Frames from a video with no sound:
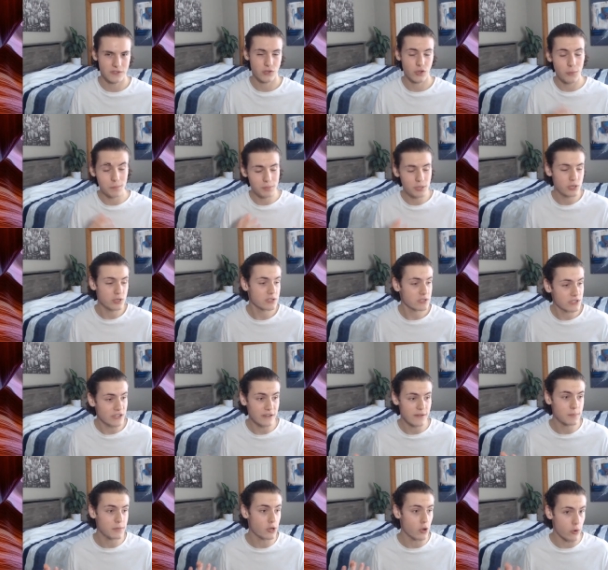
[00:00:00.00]
Computers tend to
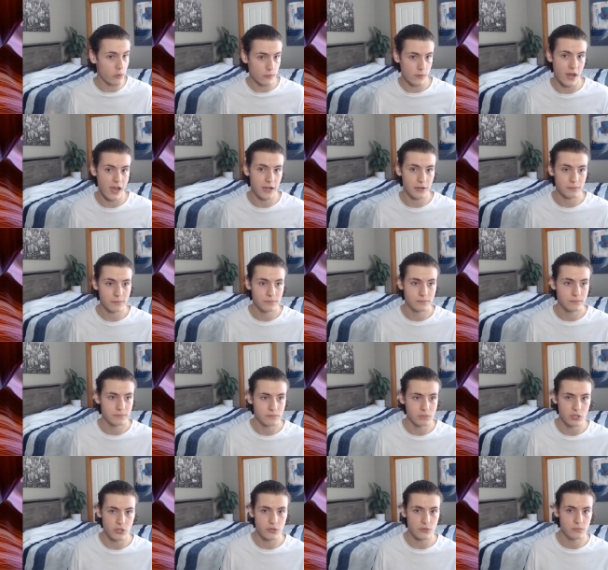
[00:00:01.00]
be alright, you
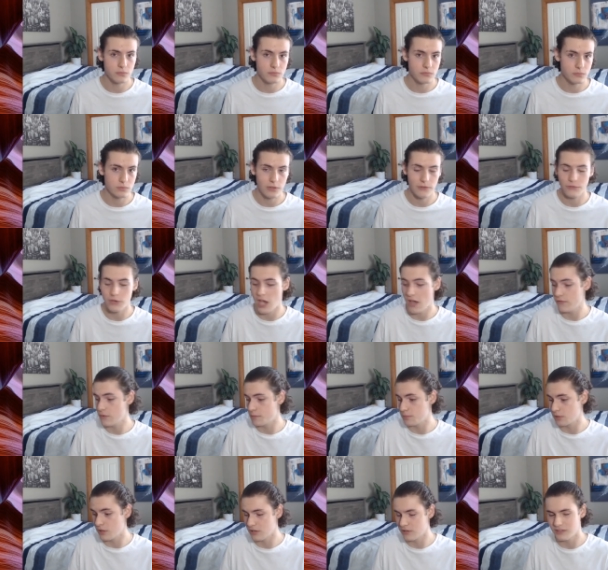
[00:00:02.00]
know, if you have it
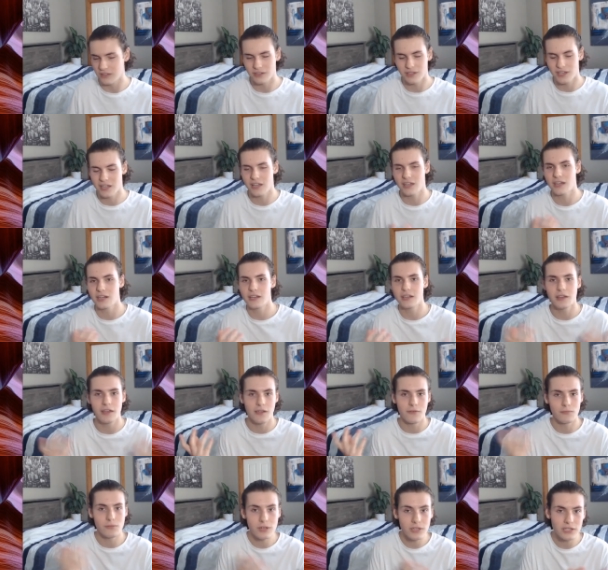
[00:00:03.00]
plugged in. Like again, it
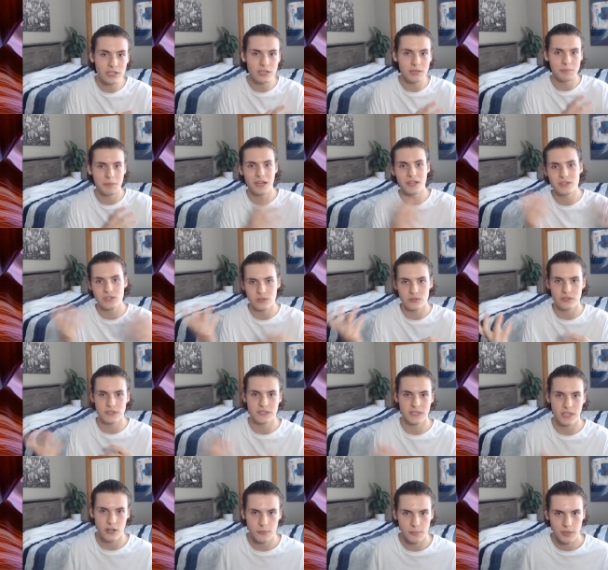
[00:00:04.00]
really depends on your
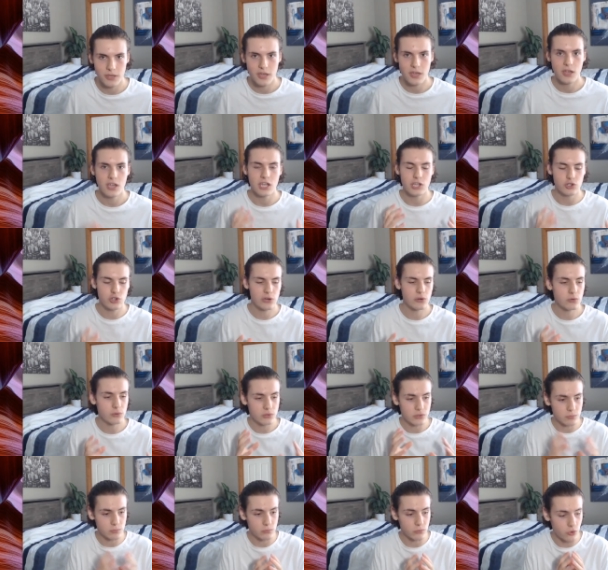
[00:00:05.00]
setup. In general,
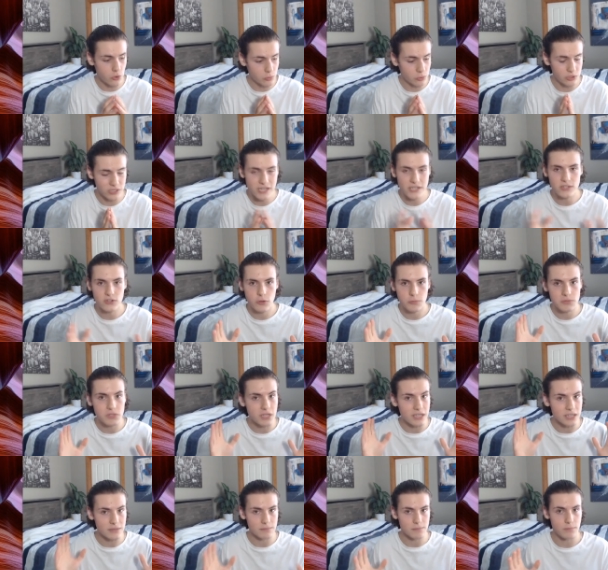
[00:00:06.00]
normal desktops
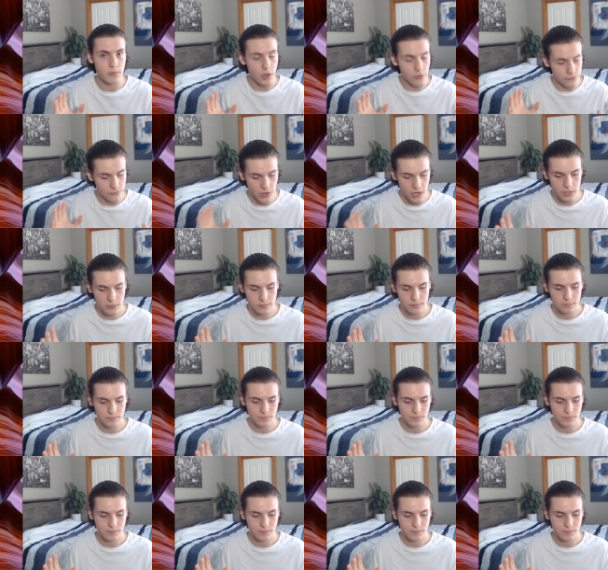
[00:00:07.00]
are fine.